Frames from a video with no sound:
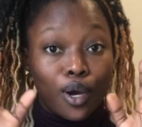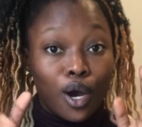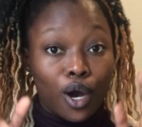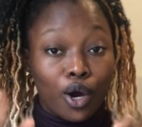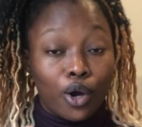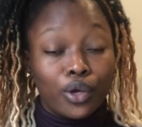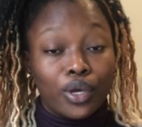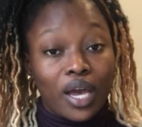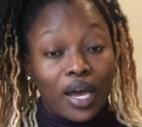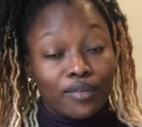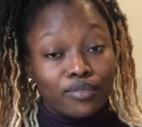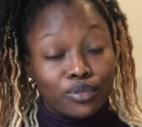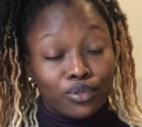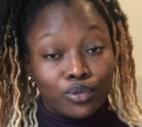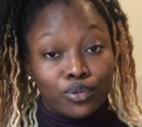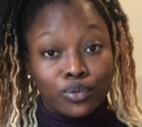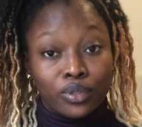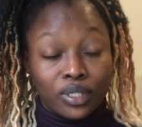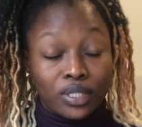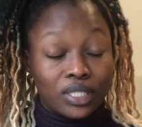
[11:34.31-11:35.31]
All you have to
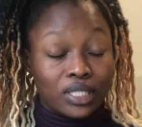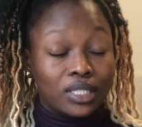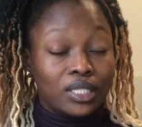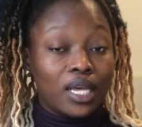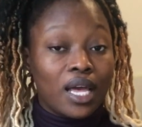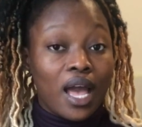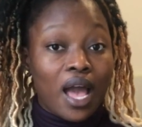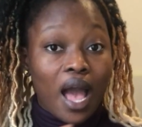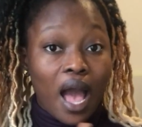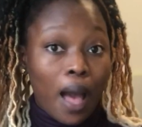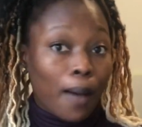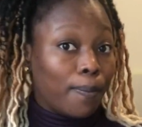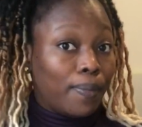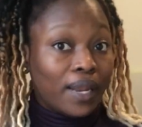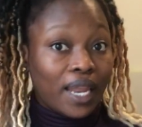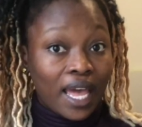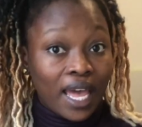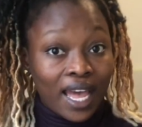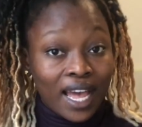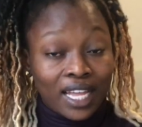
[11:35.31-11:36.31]
do is
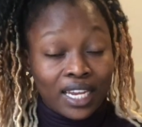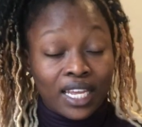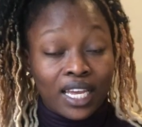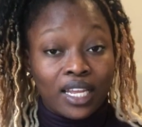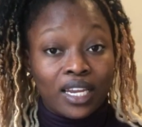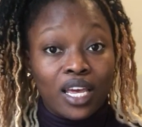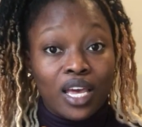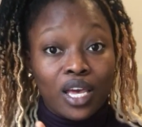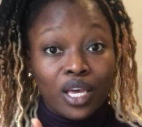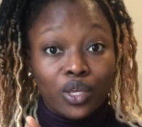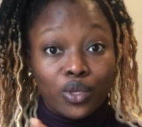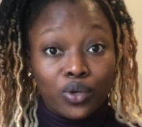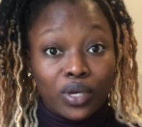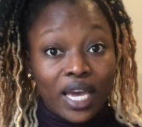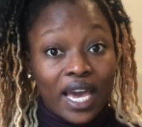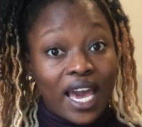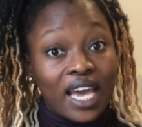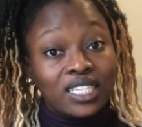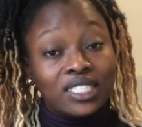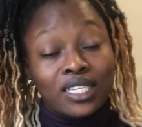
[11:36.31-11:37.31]
apply, and then you
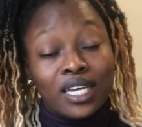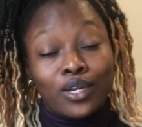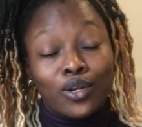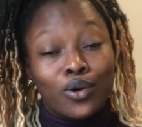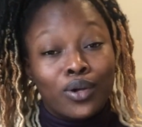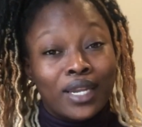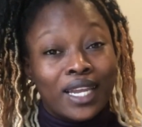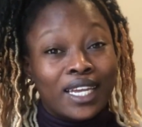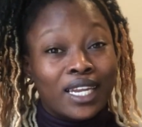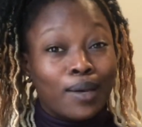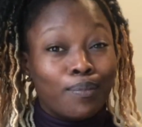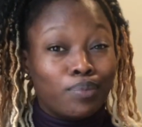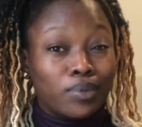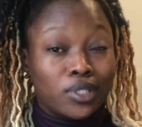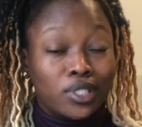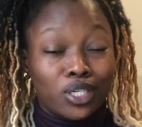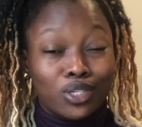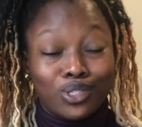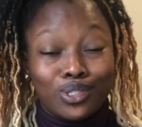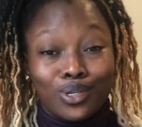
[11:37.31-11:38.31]
guys, it's an online
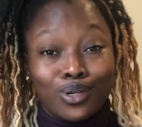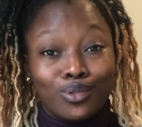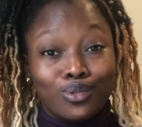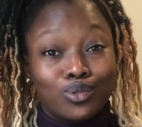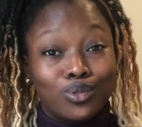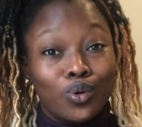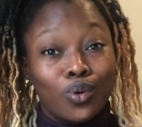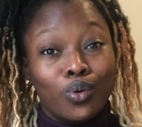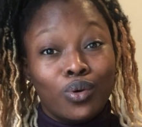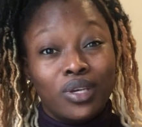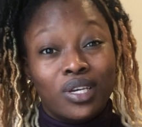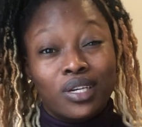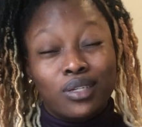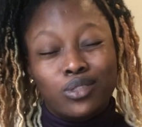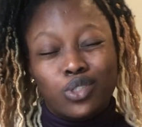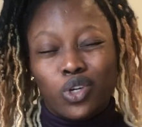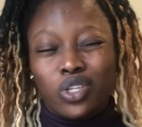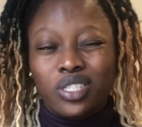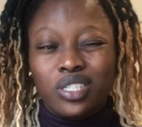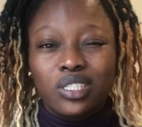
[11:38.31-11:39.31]
application, so it
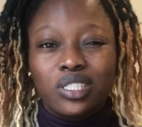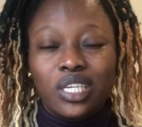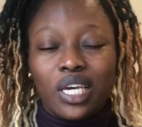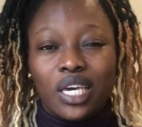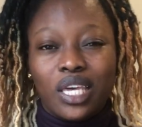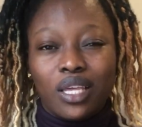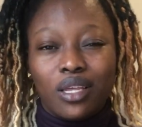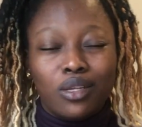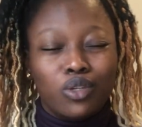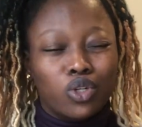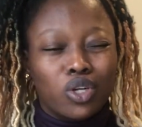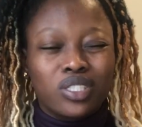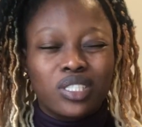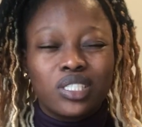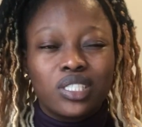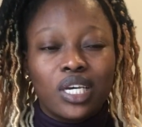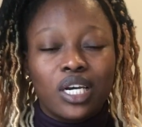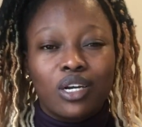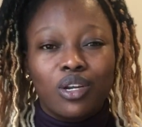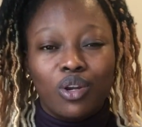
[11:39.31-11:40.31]
doesn't
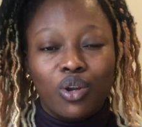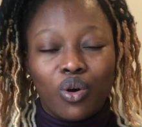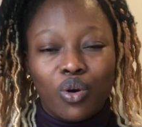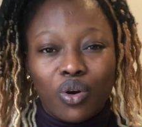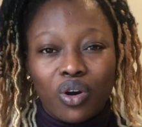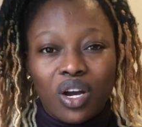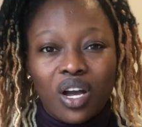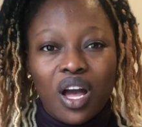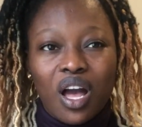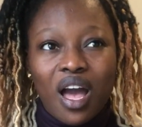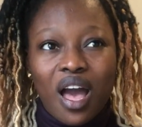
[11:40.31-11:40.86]
take long.